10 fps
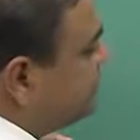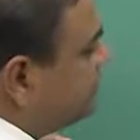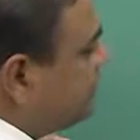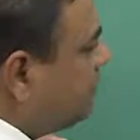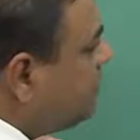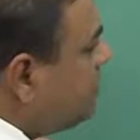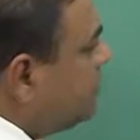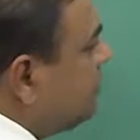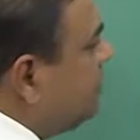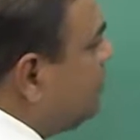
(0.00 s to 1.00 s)
is stable,
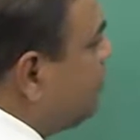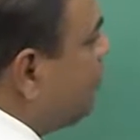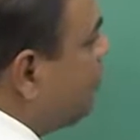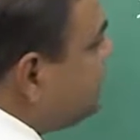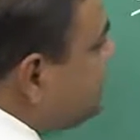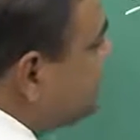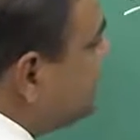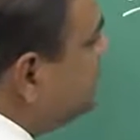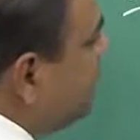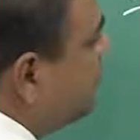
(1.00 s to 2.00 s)
within
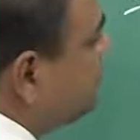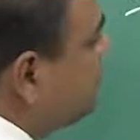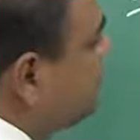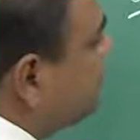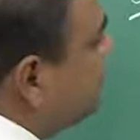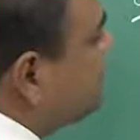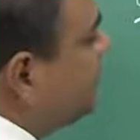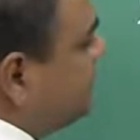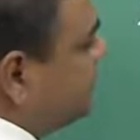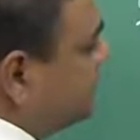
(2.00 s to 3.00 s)
this boundary is
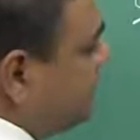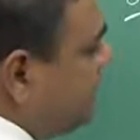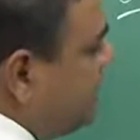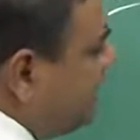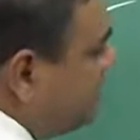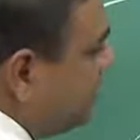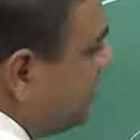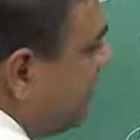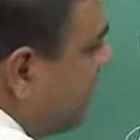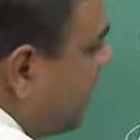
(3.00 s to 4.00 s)
liquid is stable, and
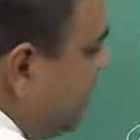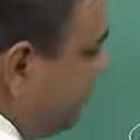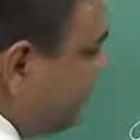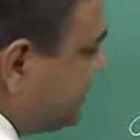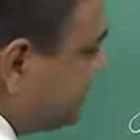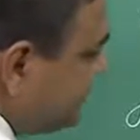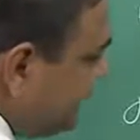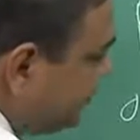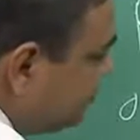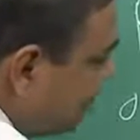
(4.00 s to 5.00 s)
within
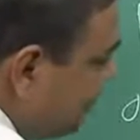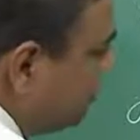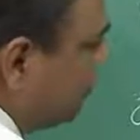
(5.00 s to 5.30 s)
this zone